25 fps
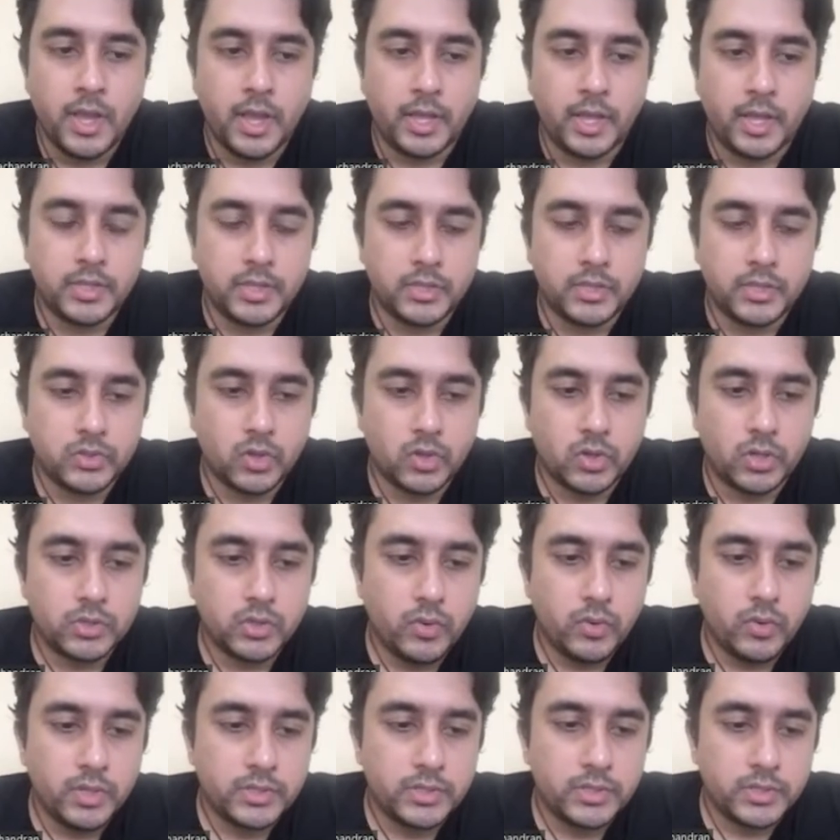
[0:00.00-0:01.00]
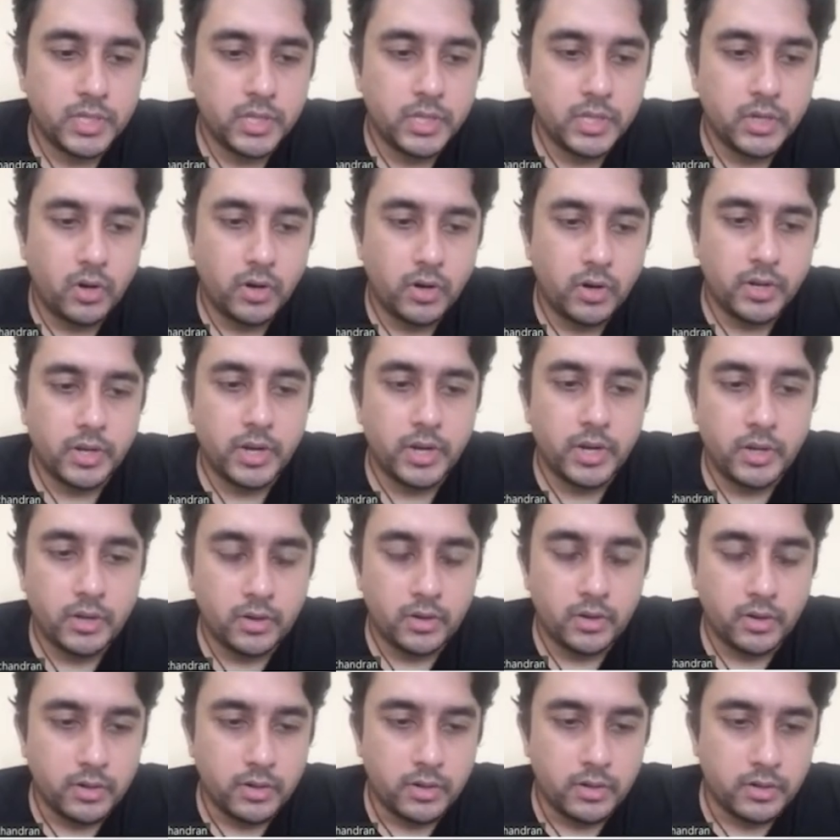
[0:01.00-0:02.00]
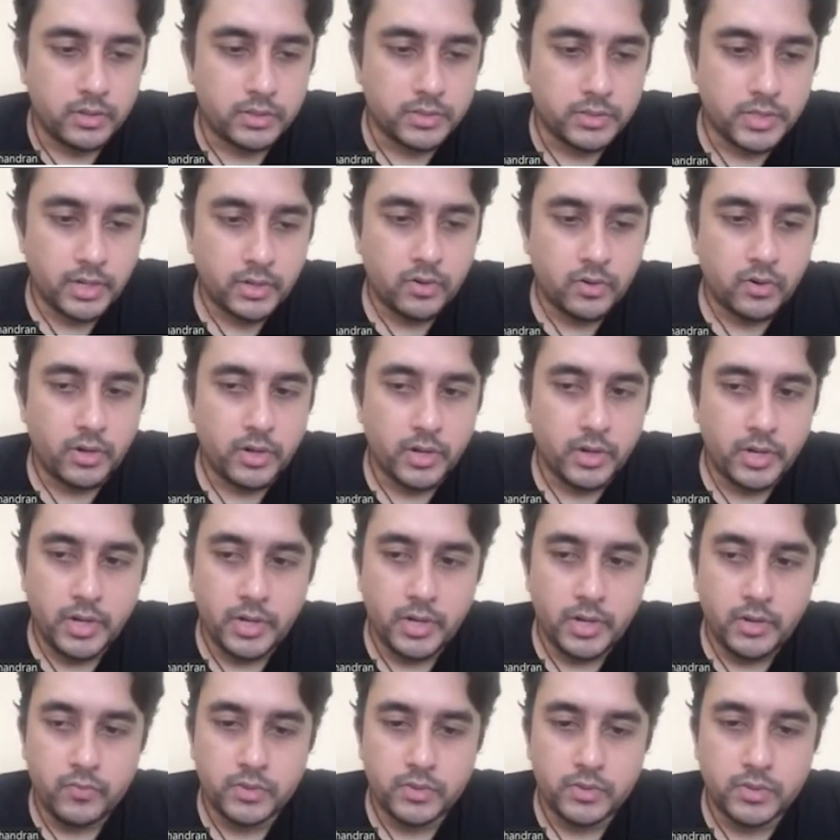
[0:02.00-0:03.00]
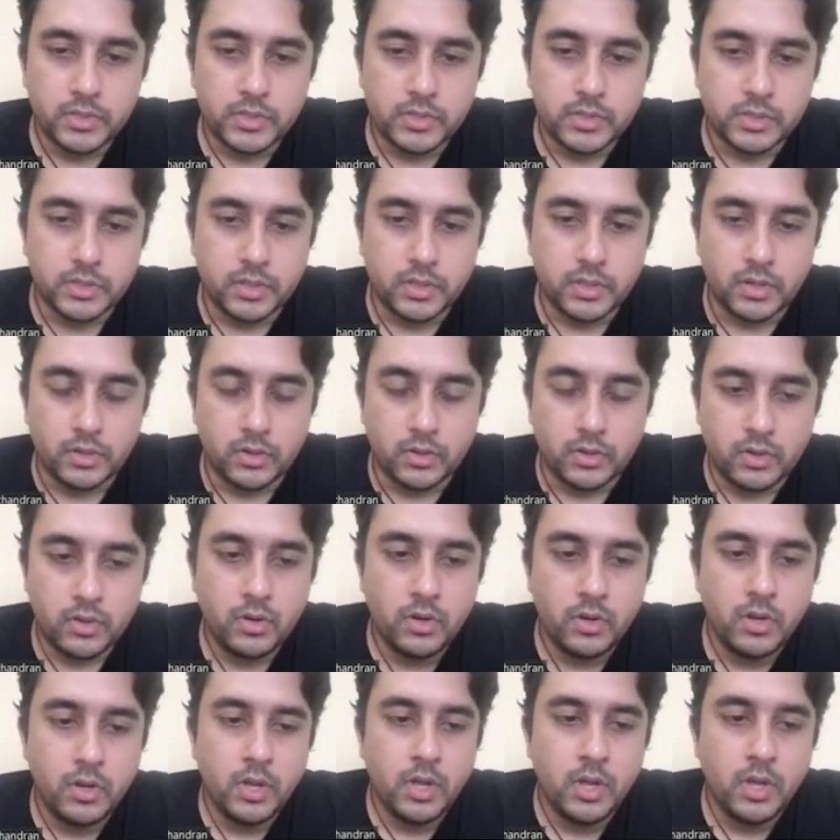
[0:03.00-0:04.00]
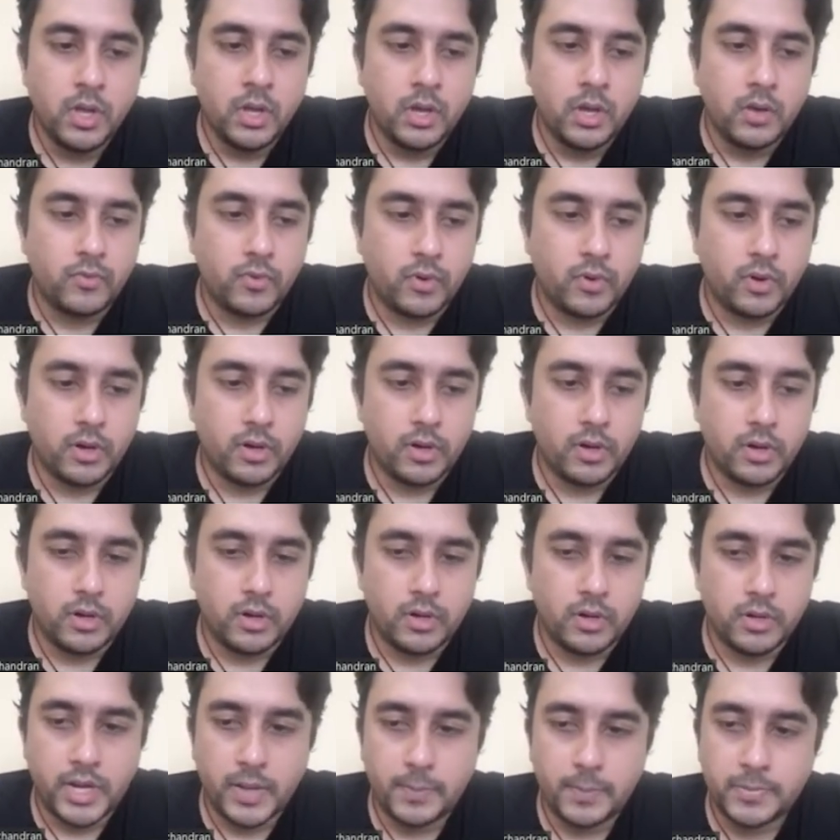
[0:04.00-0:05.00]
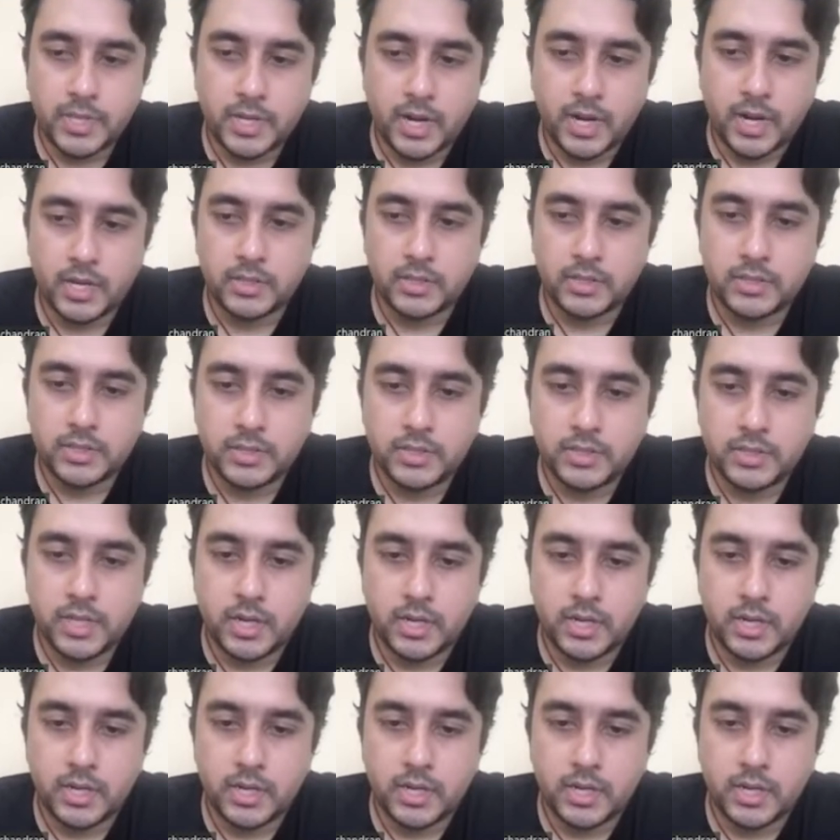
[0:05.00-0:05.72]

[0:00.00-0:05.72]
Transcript: And there's also a Z coordinate or a Z coordinate, which is for depth analysis.